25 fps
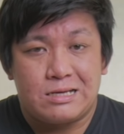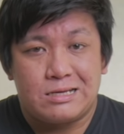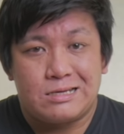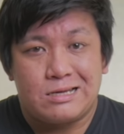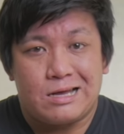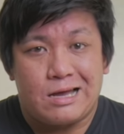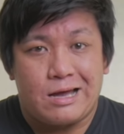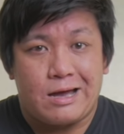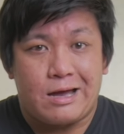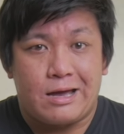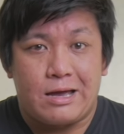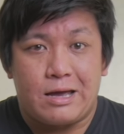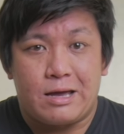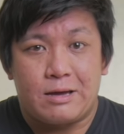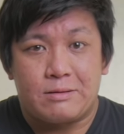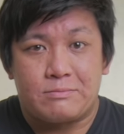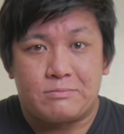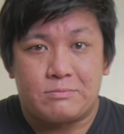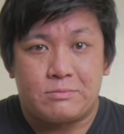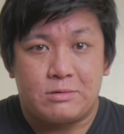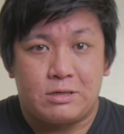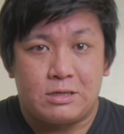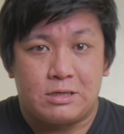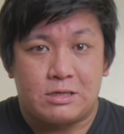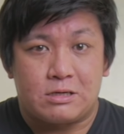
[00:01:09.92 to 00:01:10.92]

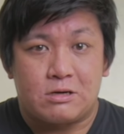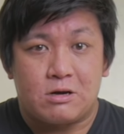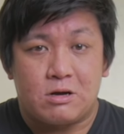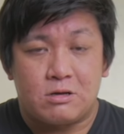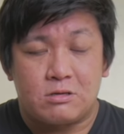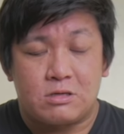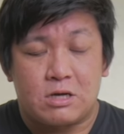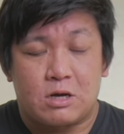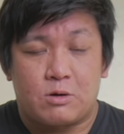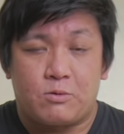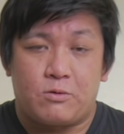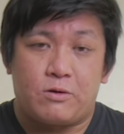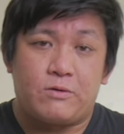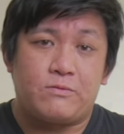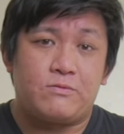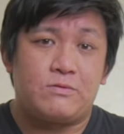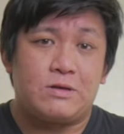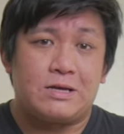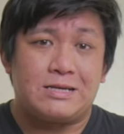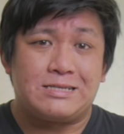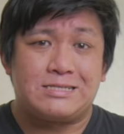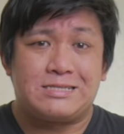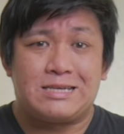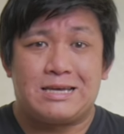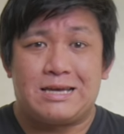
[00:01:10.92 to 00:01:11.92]
am in contact with,
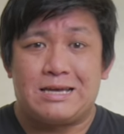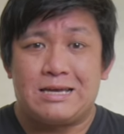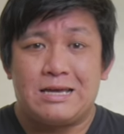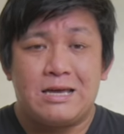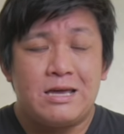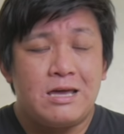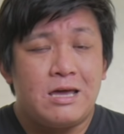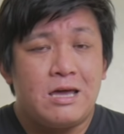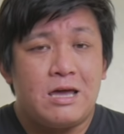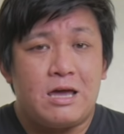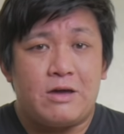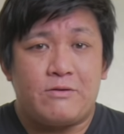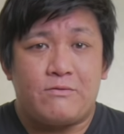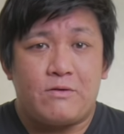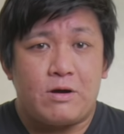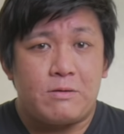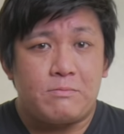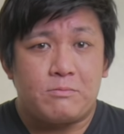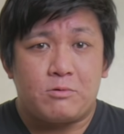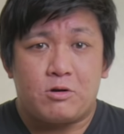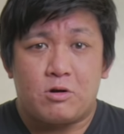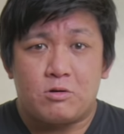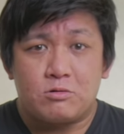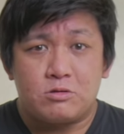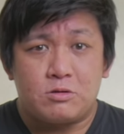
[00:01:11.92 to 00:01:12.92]
they say if
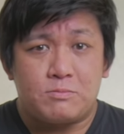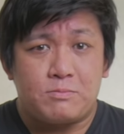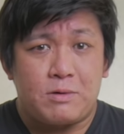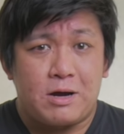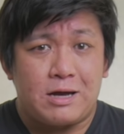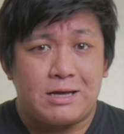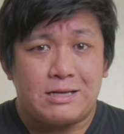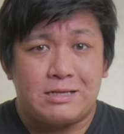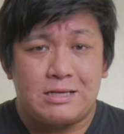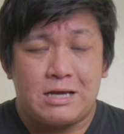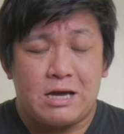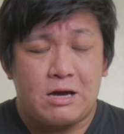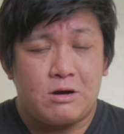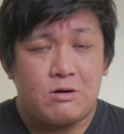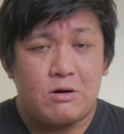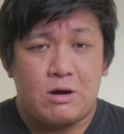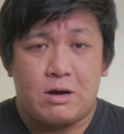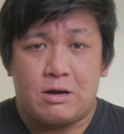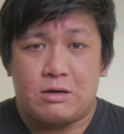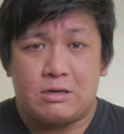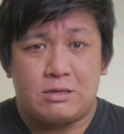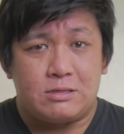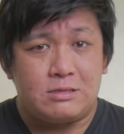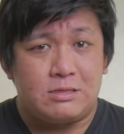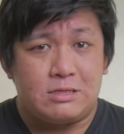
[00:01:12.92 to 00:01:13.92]
I'm going to buy it now,
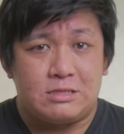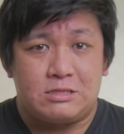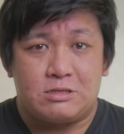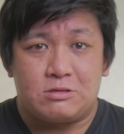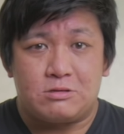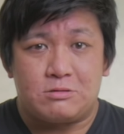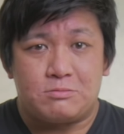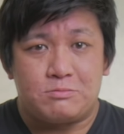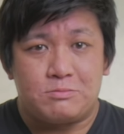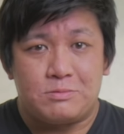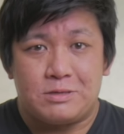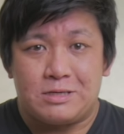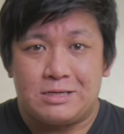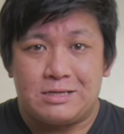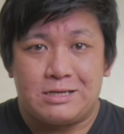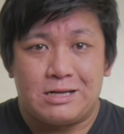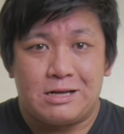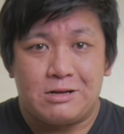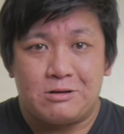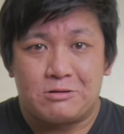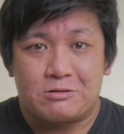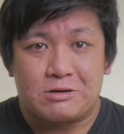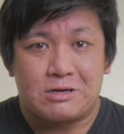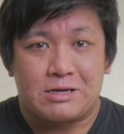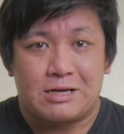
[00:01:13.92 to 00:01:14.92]
I need to be
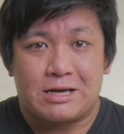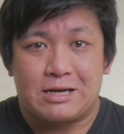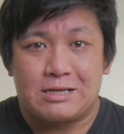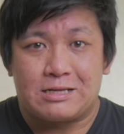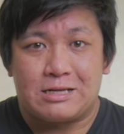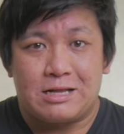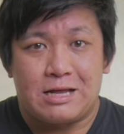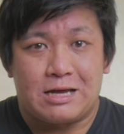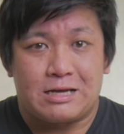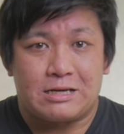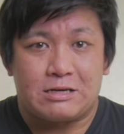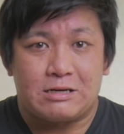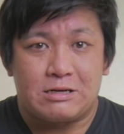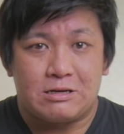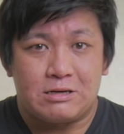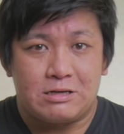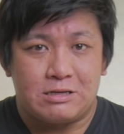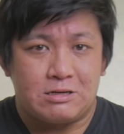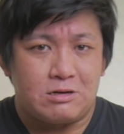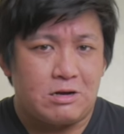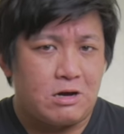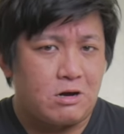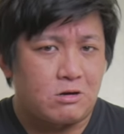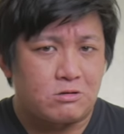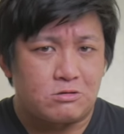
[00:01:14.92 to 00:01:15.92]
looking at like
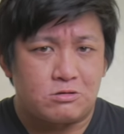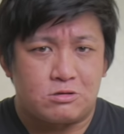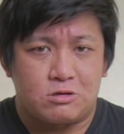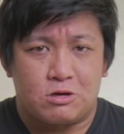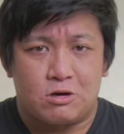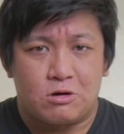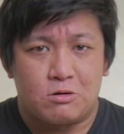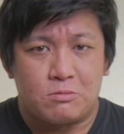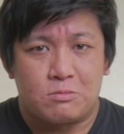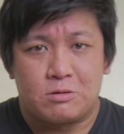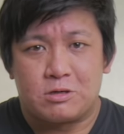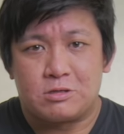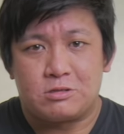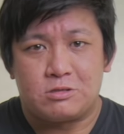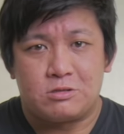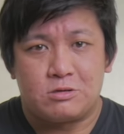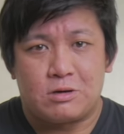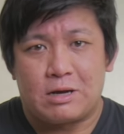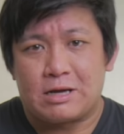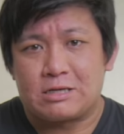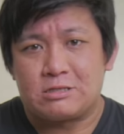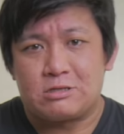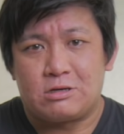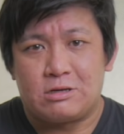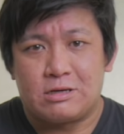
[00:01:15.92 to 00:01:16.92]
October to
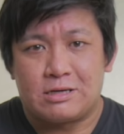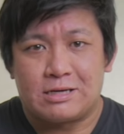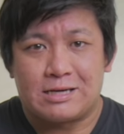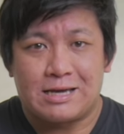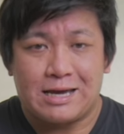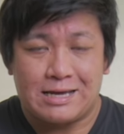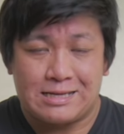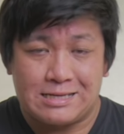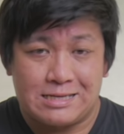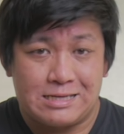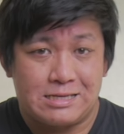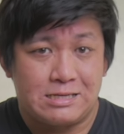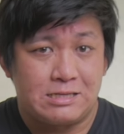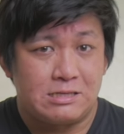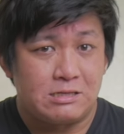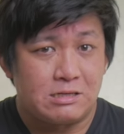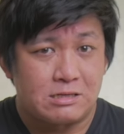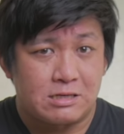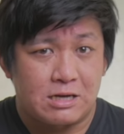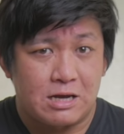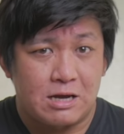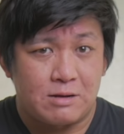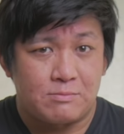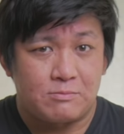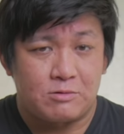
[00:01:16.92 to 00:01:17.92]
actually get the
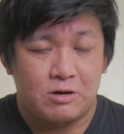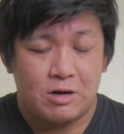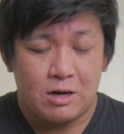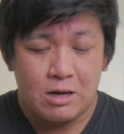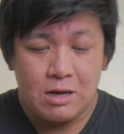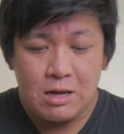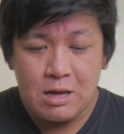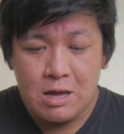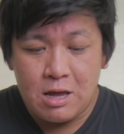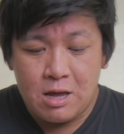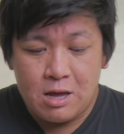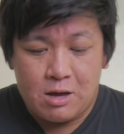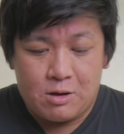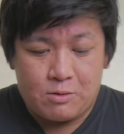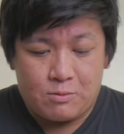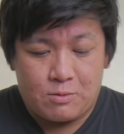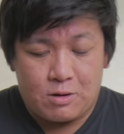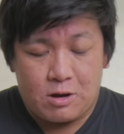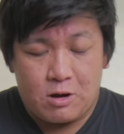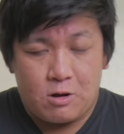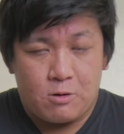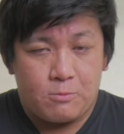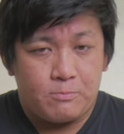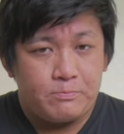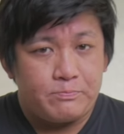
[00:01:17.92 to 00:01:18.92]
camera.
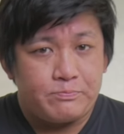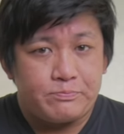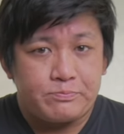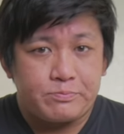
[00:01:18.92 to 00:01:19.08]
Well,